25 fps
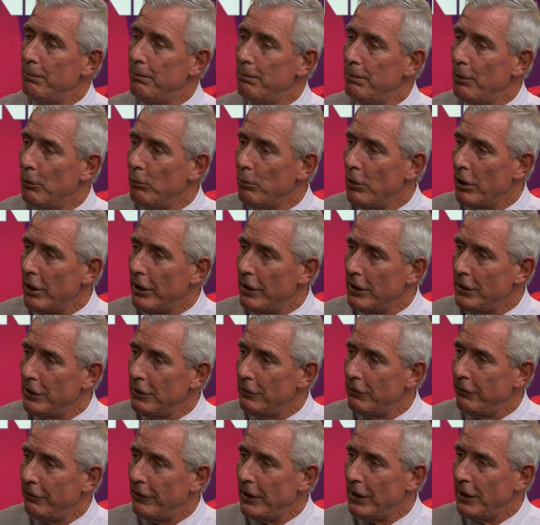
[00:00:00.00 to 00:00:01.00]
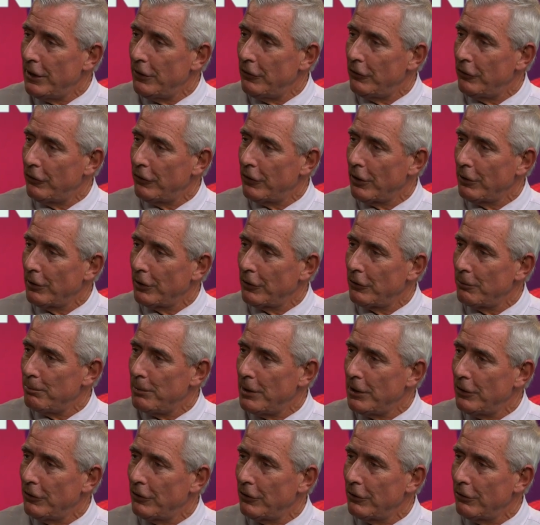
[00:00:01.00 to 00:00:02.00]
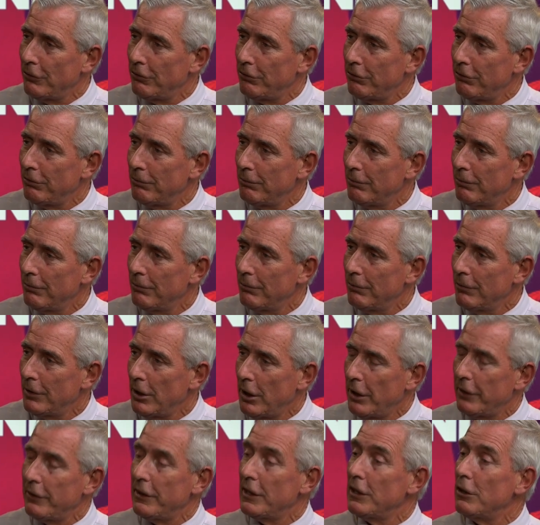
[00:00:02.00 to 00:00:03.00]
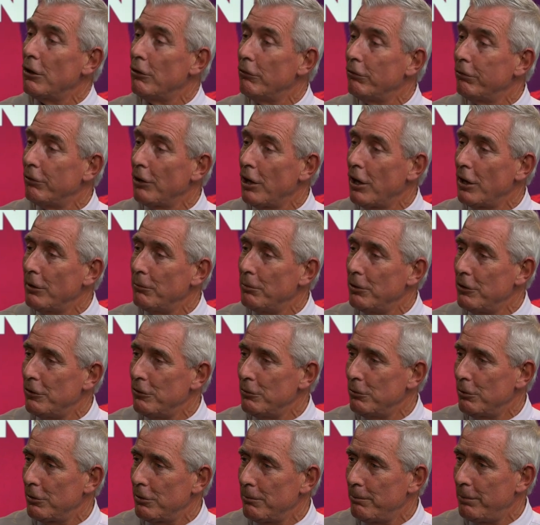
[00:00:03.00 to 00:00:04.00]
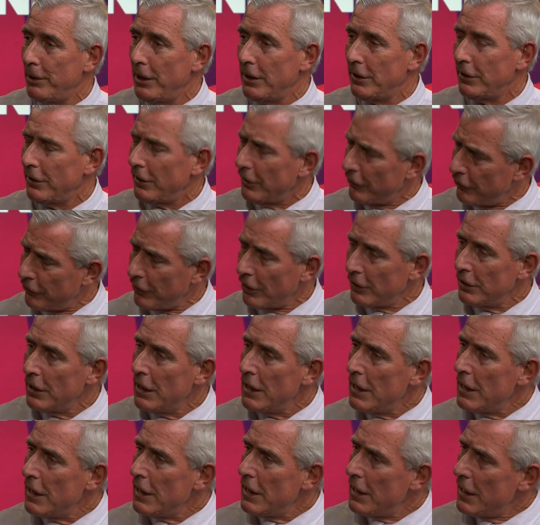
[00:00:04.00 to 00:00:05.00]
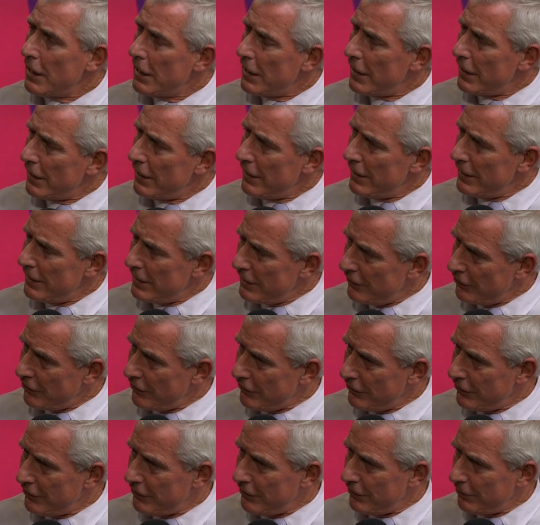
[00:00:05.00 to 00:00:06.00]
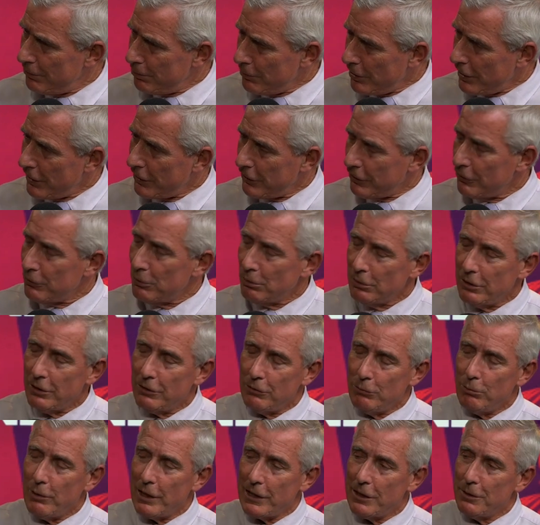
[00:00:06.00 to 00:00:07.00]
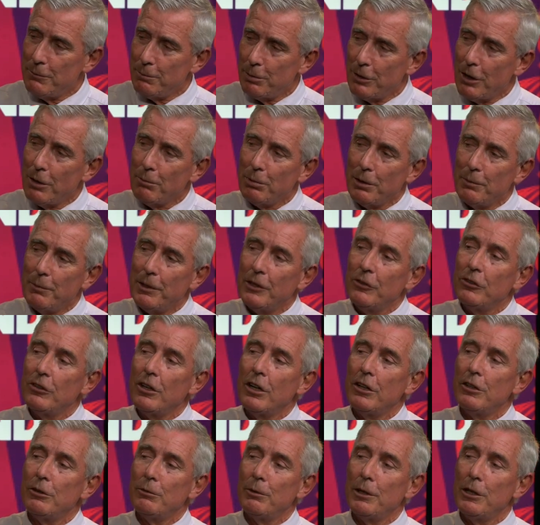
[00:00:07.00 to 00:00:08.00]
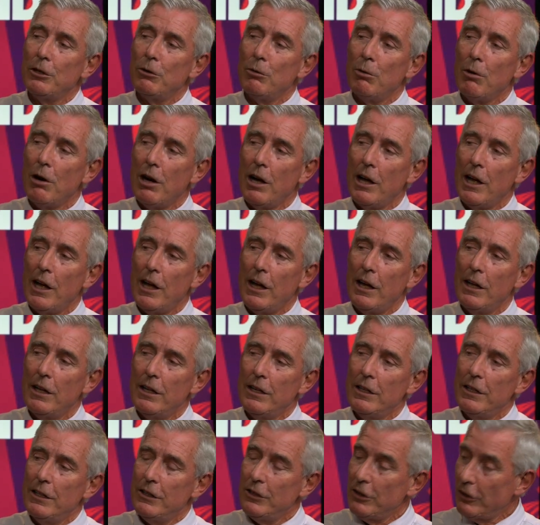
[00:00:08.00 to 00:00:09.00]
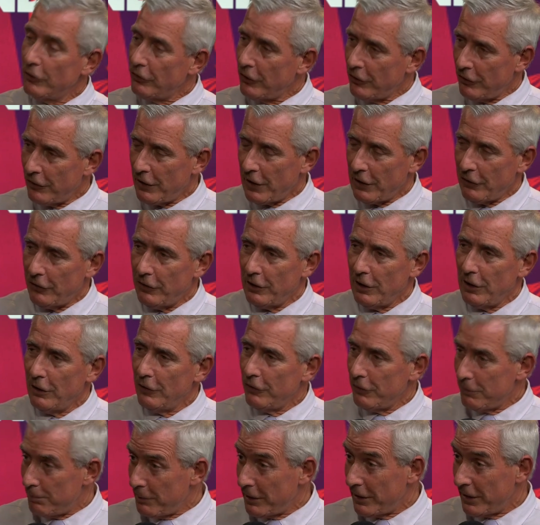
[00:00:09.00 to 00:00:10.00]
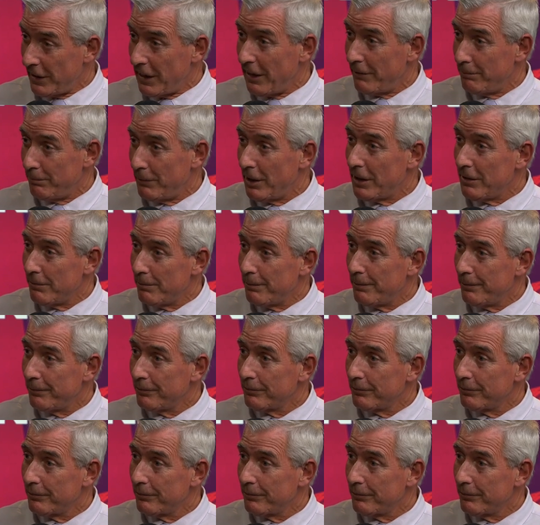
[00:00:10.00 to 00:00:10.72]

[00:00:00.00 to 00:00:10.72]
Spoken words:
but why are your fares so expensive? I think I'll fly with your competitor. So this is why I call it a wicked problem. It's going to require not just ourselves, but the government